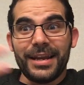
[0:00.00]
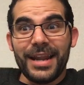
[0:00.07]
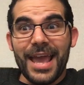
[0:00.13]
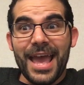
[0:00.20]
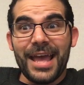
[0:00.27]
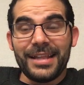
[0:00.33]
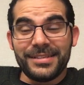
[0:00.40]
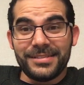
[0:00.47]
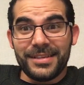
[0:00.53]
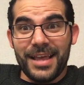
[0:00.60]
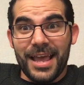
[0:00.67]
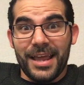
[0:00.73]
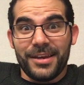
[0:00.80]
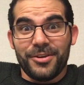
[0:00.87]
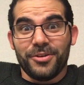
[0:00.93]
it ends
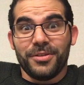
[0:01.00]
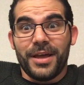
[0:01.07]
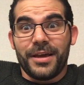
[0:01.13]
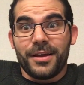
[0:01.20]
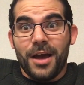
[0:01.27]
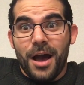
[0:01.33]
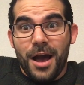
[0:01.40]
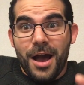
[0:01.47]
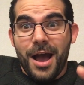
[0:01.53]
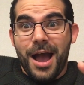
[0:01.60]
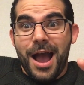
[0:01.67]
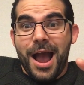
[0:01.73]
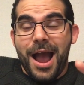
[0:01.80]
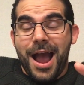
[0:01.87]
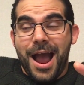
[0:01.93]
and you're like,
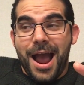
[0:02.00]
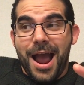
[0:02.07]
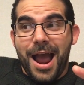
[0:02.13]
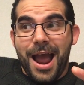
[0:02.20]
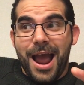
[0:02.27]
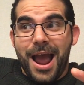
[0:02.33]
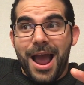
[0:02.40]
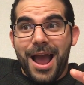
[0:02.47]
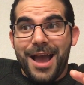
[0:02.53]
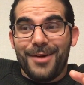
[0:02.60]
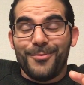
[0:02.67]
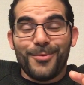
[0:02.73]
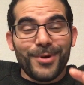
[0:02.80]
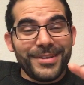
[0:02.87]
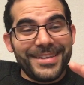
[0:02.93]

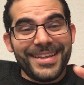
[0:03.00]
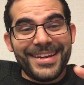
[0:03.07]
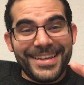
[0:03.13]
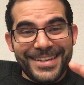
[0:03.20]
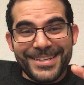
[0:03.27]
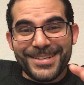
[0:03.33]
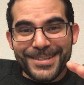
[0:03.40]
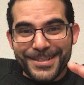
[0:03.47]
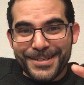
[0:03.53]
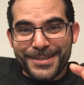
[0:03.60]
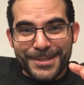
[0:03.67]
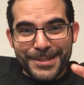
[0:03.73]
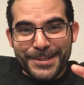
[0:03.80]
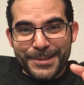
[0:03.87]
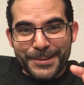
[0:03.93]
what did he
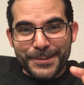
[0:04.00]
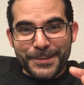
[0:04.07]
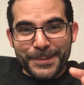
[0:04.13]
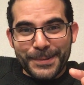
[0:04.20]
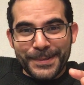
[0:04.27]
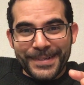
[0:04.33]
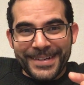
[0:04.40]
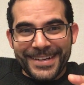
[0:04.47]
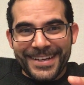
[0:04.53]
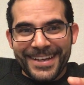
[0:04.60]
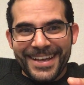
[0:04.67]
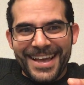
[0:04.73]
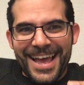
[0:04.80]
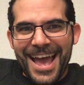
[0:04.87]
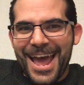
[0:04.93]
just do?
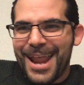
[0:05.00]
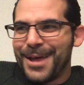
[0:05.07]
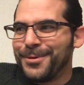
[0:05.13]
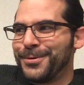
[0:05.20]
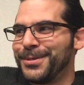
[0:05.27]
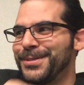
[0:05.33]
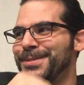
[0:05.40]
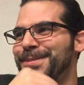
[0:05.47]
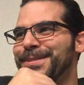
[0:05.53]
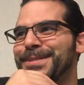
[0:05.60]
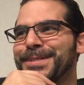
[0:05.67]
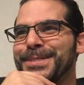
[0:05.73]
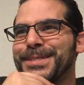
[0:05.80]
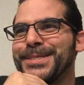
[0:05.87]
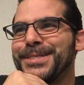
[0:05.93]
And it was
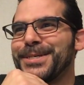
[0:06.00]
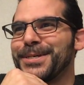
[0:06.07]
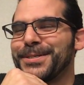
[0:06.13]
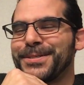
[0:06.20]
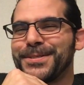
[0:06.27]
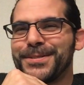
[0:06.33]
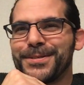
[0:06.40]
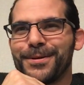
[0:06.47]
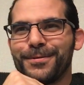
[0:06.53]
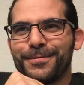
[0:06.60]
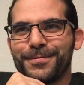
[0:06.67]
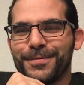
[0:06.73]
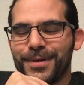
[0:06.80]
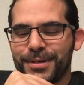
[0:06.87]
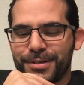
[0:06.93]
just so
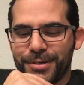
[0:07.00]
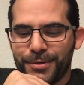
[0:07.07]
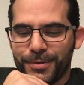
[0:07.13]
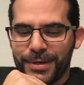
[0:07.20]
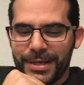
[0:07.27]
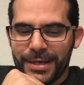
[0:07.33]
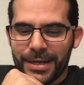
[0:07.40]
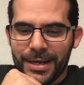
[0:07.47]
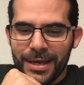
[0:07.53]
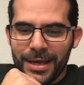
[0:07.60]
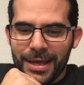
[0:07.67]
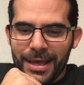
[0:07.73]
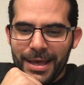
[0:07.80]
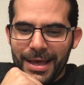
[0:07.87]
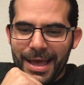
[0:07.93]
fun to read
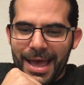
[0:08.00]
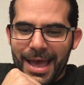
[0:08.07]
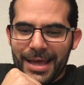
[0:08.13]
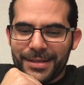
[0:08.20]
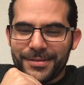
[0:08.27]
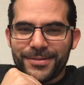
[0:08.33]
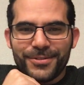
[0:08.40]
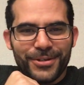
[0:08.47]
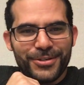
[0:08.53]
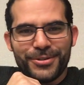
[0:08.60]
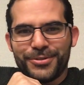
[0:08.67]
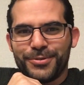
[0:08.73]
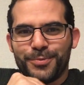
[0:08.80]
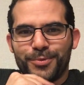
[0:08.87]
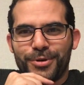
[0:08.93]
and such a
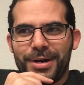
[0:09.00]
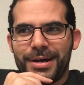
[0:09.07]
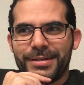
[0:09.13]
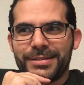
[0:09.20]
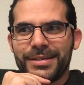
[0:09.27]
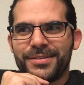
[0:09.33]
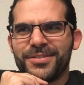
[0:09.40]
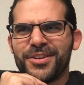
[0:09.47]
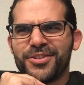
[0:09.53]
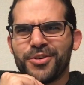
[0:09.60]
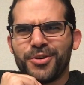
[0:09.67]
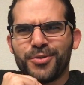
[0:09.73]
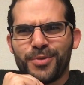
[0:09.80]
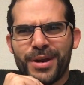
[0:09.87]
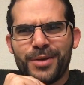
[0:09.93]
surprise and such a
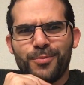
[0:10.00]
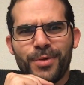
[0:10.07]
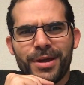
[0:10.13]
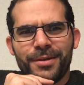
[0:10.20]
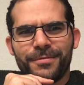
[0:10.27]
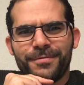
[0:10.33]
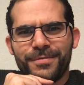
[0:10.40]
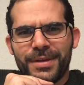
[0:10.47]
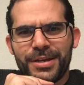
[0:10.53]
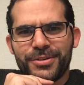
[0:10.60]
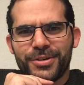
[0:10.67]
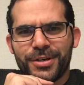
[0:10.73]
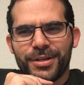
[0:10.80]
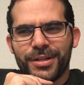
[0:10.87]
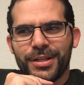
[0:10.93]
great way to finish
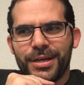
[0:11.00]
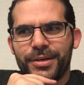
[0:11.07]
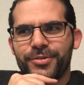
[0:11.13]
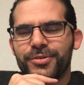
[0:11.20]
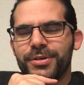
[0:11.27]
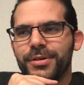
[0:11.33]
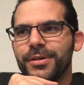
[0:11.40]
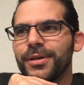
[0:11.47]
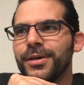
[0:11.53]
a collection.